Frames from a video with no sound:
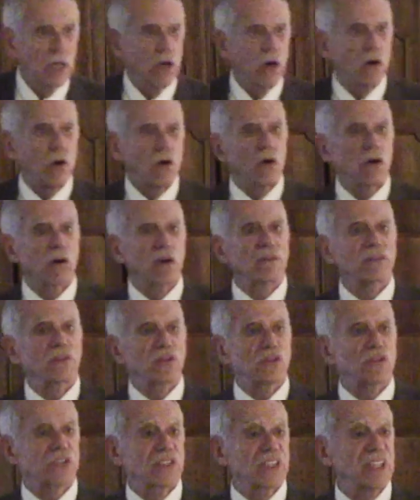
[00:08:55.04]
All of
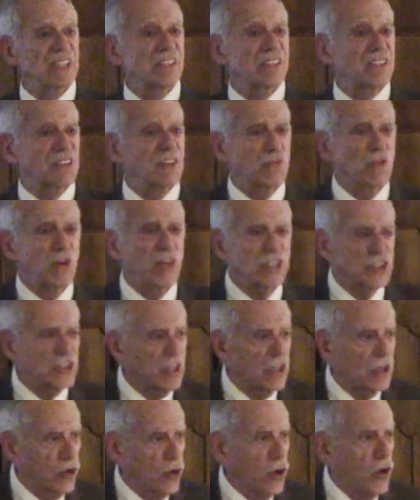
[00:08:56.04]
those things, the
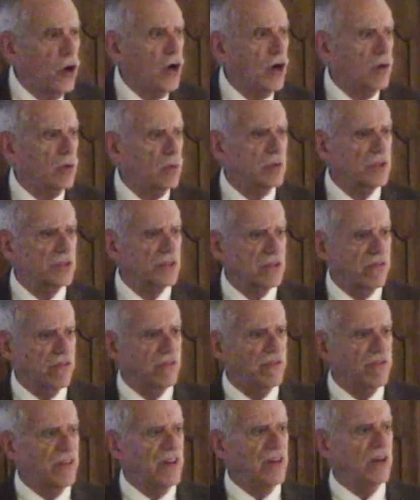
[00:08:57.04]
Russian law was a
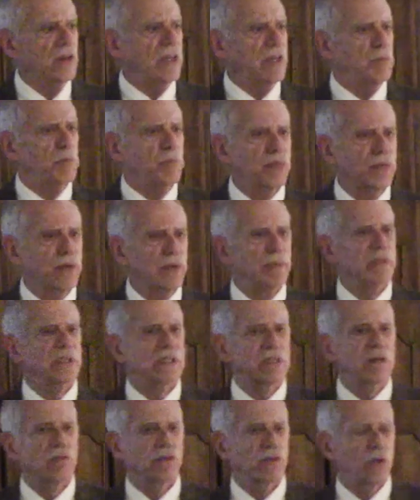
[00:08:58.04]
very
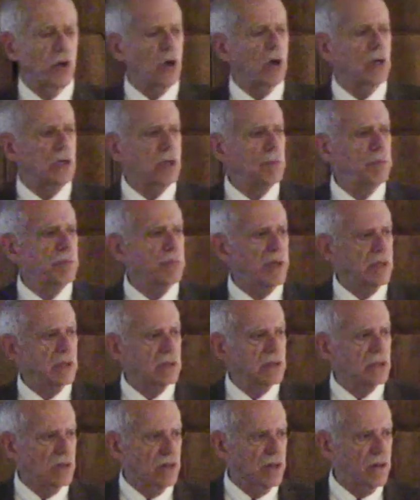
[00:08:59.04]
primitive law
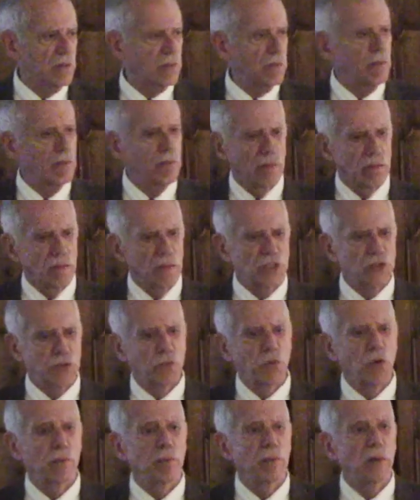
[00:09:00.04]
compared to the much
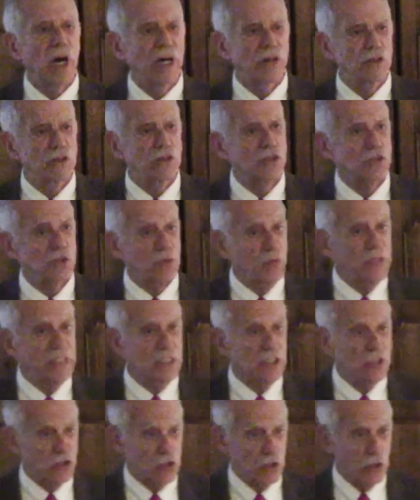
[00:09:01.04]
more modern
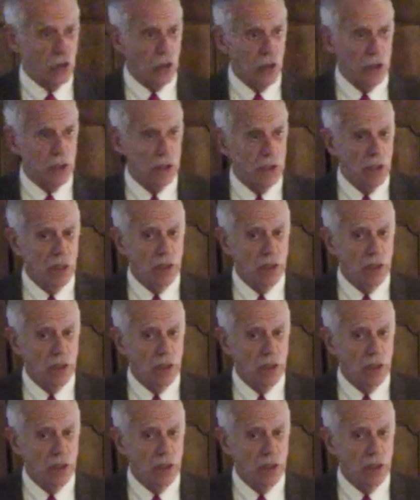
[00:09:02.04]
Swedish law.